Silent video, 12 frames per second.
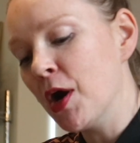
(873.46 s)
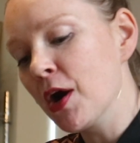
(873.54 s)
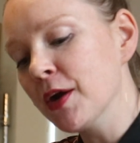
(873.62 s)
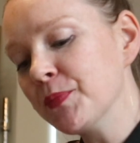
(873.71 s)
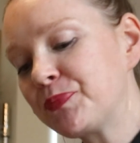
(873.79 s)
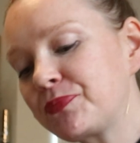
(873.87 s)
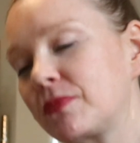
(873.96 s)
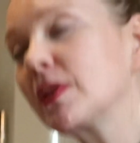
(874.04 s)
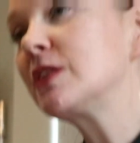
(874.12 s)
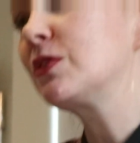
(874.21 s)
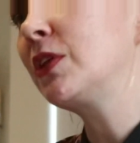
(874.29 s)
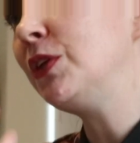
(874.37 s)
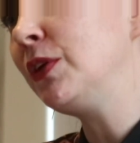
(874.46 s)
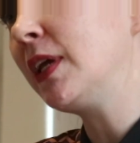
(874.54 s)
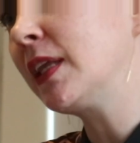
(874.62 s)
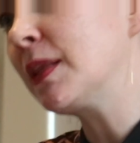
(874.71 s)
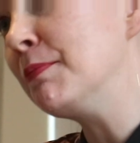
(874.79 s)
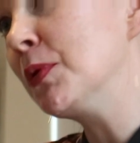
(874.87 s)
bar so that you can
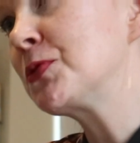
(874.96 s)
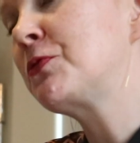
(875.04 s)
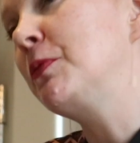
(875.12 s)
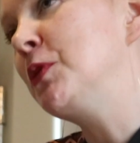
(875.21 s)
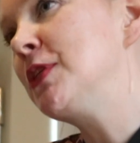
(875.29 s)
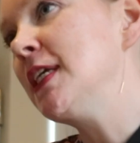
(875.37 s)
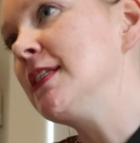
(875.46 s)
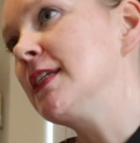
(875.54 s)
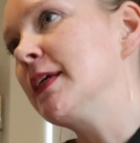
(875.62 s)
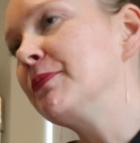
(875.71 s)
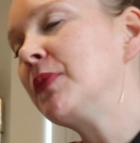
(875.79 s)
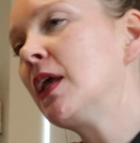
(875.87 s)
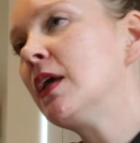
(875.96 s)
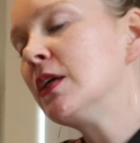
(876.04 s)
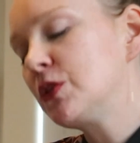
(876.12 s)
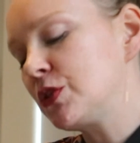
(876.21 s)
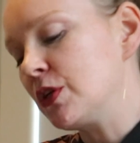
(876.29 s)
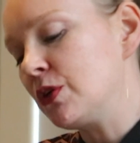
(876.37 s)
get the most from your tasting.
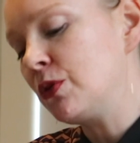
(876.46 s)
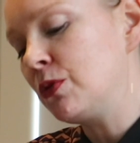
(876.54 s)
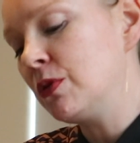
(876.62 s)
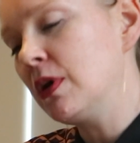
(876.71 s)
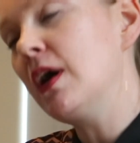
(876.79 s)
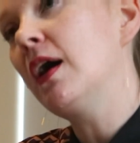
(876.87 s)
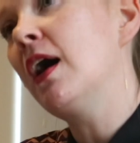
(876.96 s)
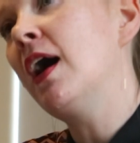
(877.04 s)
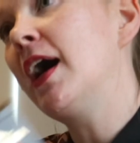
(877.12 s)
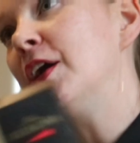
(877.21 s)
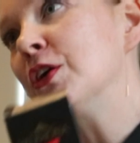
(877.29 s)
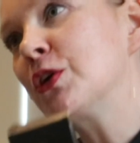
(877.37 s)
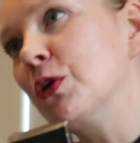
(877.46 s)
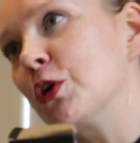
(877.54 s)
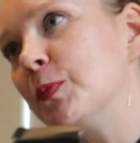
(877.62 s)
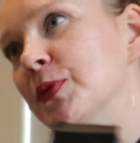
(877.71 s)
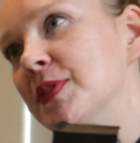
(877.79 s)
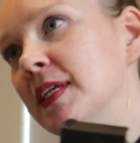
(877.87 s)
So a higher
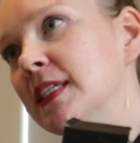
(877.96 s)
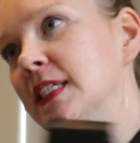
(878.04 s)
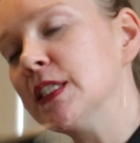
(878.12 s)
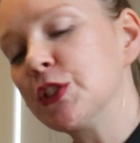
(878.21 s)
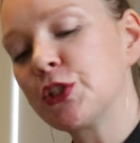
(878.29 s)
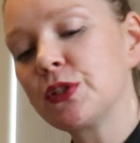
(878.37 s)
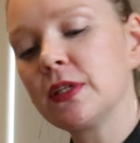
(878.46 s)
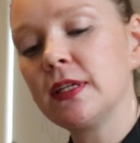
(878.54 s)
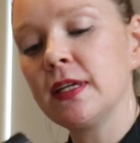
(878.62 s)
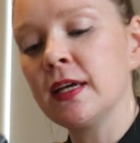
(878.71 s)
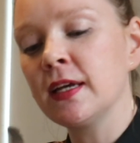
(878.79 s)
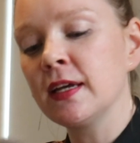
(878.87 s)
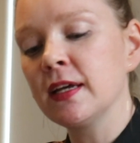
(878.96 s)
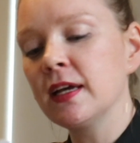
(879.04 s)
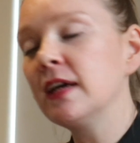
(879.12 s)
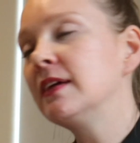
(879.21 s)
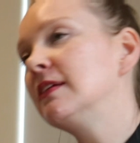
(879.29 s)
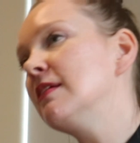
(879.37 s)
cocoa percentage,
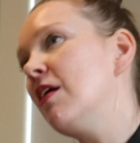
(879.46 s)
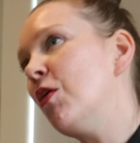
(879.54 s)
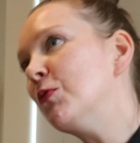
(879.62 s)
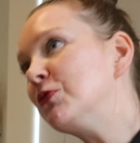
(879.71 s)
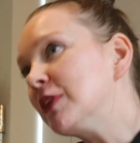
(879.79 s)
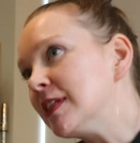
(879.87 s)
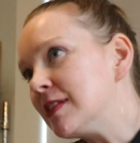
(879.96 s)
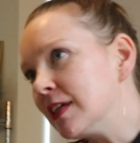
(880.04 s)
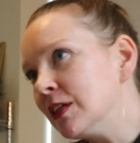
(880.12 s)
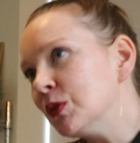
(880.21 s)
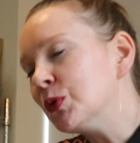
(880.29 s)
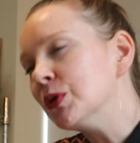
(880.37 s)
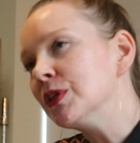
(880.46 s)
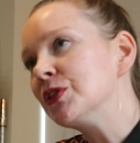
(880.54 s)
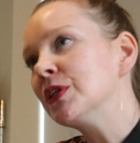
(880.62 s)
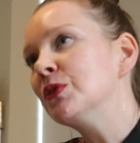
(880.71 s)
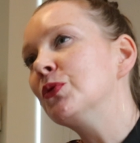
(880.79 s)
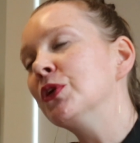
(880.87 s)
hopefully single
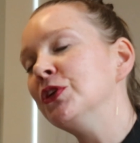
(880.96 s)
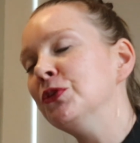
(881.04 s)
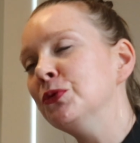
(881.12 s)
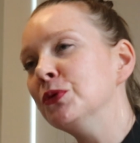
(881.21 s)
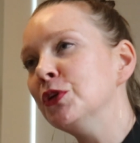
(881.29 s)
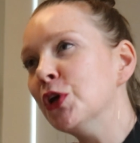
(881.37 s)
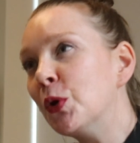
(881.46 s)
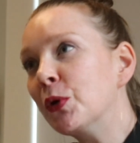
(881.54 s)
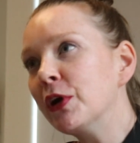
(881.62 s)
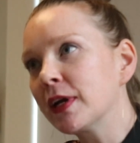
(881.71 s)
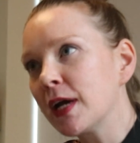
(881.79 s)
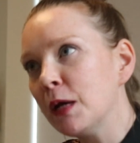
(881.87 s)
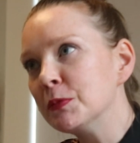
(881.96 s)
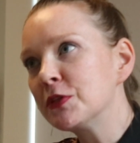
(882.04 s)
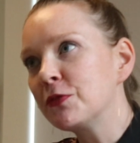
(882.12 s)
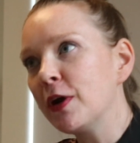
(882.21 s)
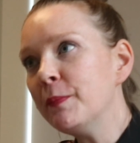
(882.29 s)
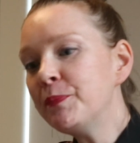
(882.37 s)
origin, or you know where it
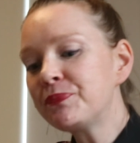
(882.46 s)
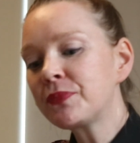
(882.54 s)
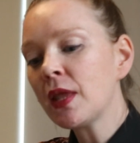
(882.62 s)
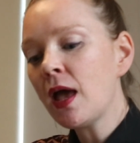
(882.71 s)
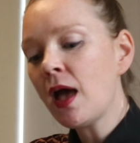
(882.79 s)
comes from.